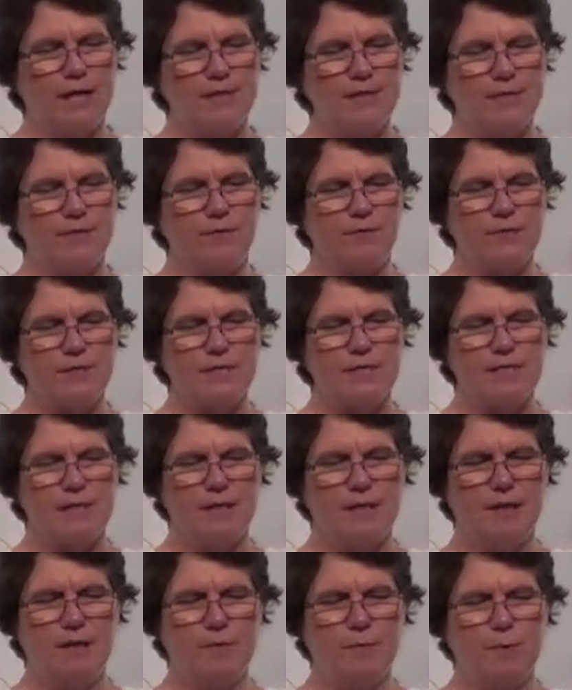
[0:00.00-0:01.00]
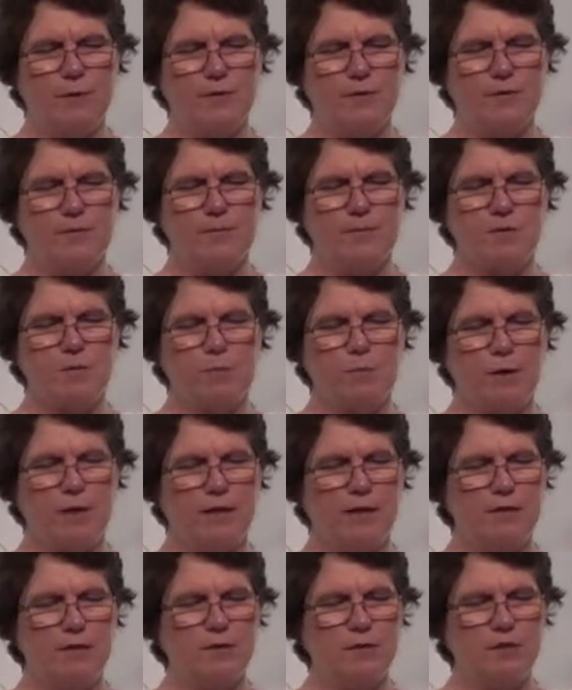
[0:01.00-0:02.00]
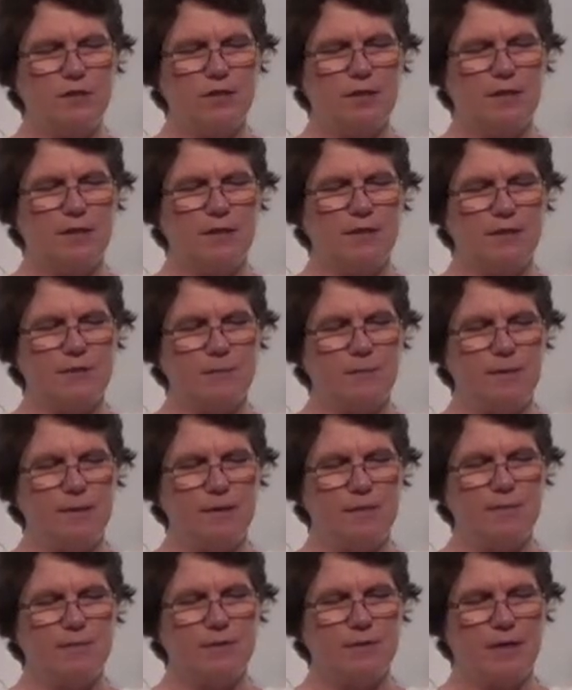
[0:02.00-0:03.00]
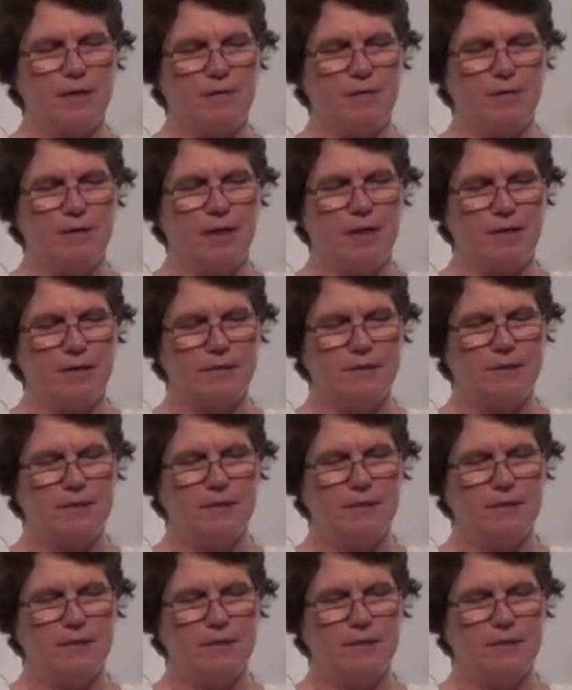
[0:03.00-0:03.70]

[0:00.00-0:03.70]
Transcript: as if a sun of wisdom sprang to shed its beams of light."